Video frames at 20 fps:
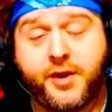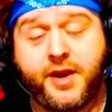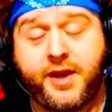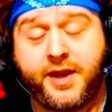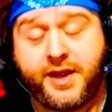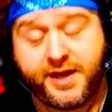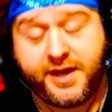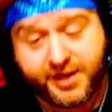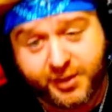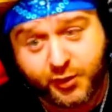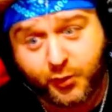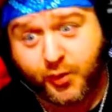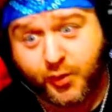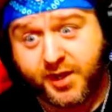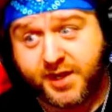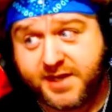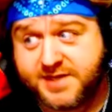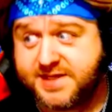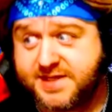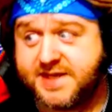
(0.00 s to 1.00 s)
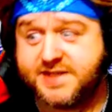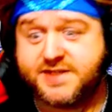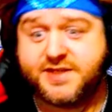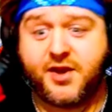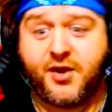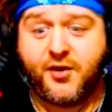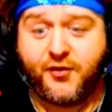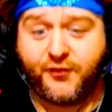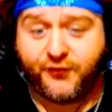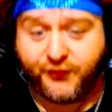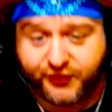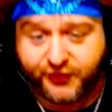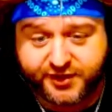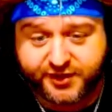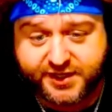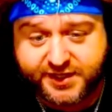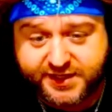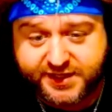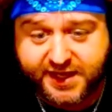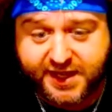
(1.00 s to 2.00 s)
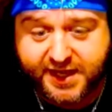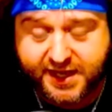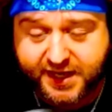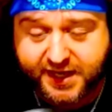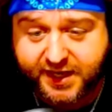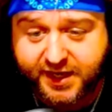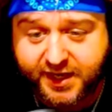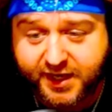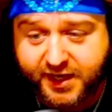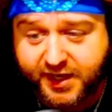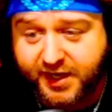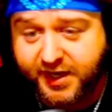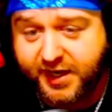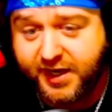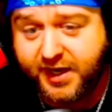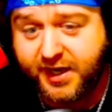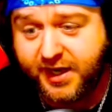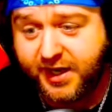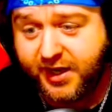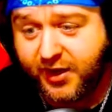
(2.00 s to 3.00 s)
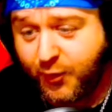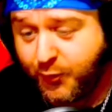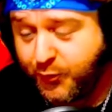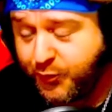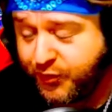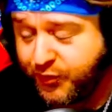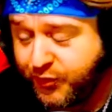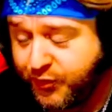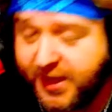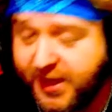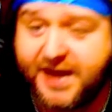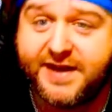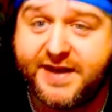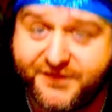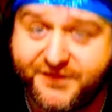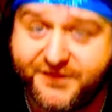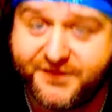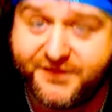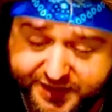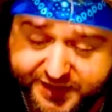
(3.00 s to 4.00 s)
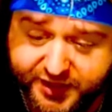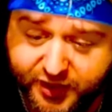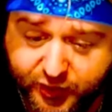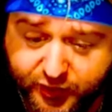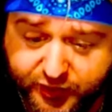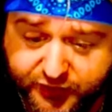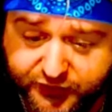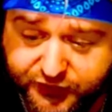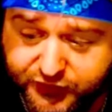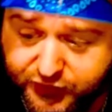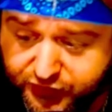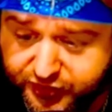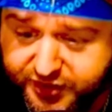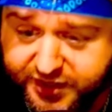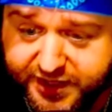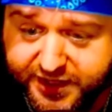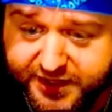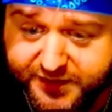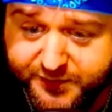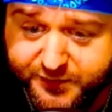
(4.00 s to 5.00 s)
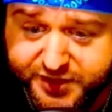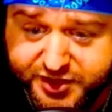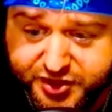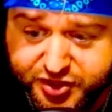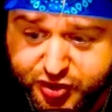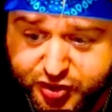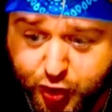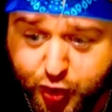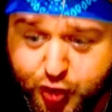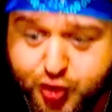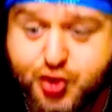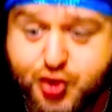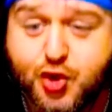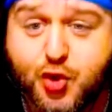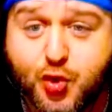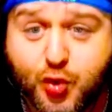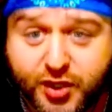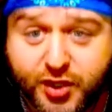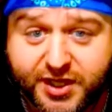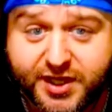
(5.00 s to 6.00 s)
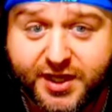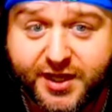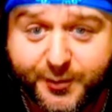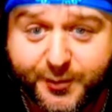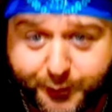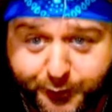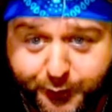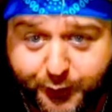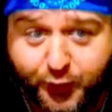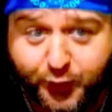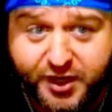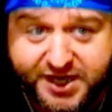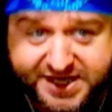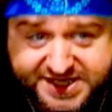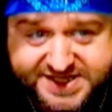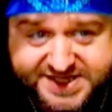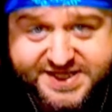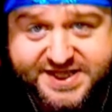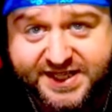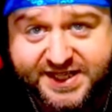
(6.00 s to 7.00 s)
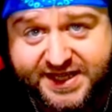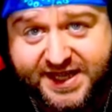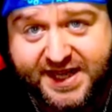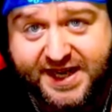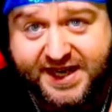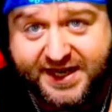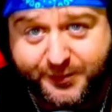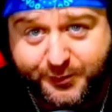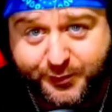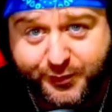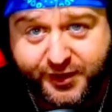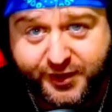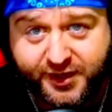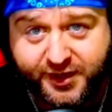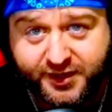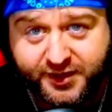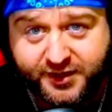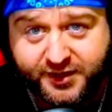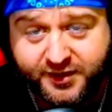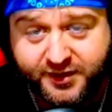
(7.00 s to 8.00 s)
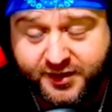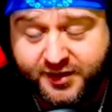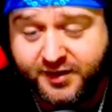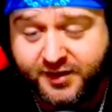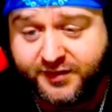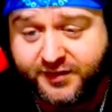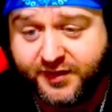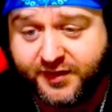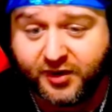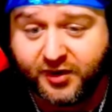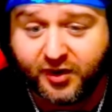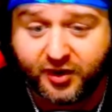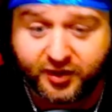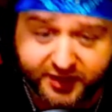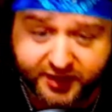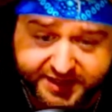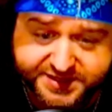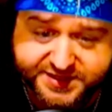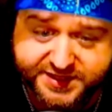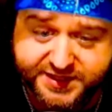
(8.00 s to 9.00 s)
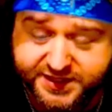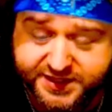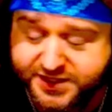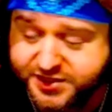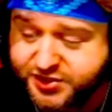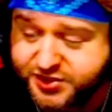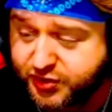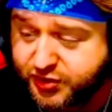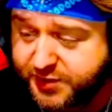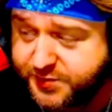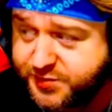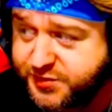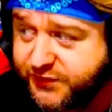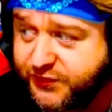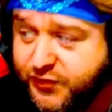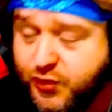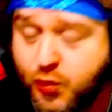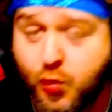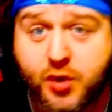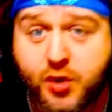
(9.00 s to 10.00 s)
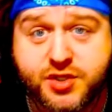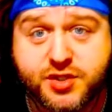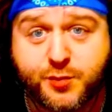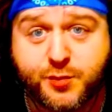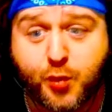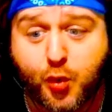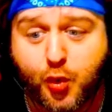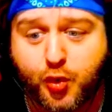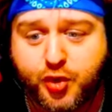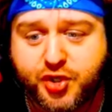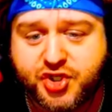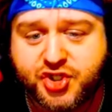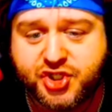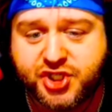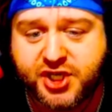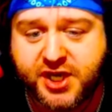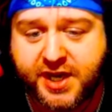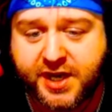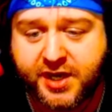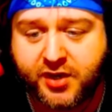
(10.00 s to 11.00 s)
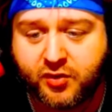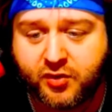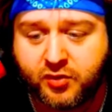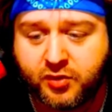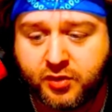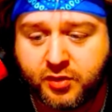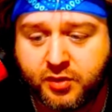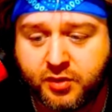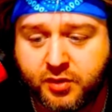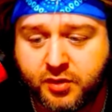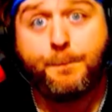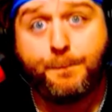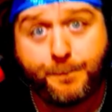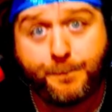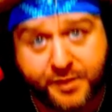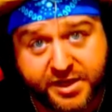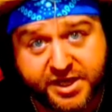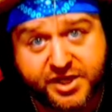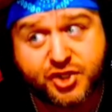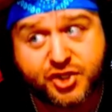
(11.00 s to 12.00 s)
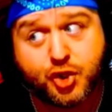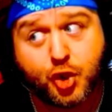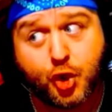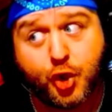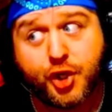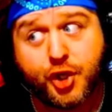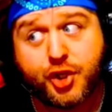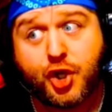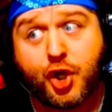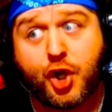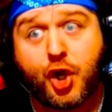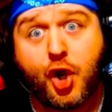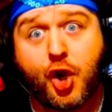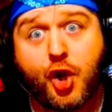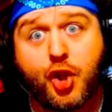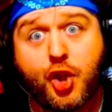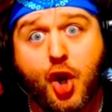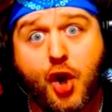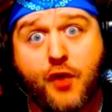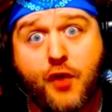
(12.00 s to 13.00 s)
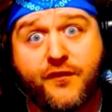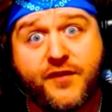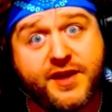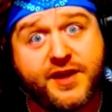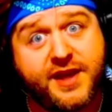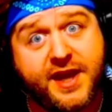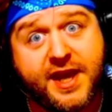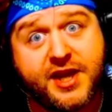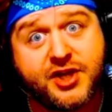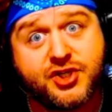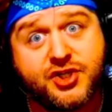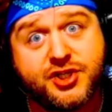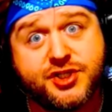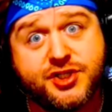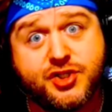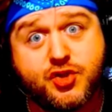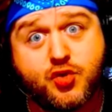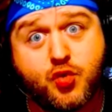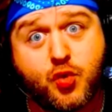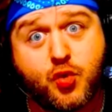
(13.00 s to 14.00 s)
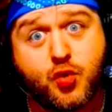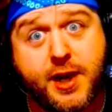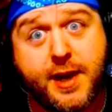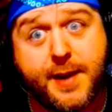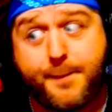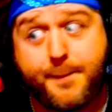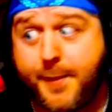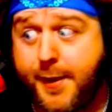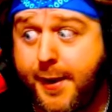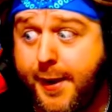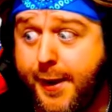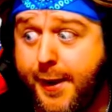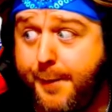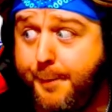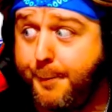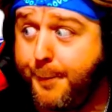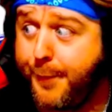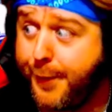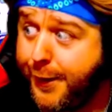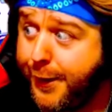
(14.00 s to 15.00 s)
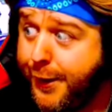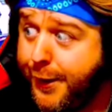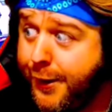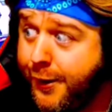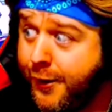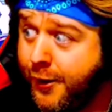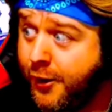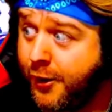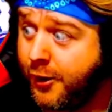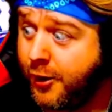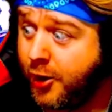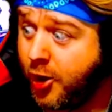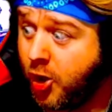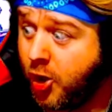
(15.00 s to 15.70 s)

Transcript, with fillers: Anyways, that's all for today. I uh, hope you liked the video. If you did, be sure to press the like button there are links in the description if you want to support the channel. Be sure to turn on notifications and ring my bell.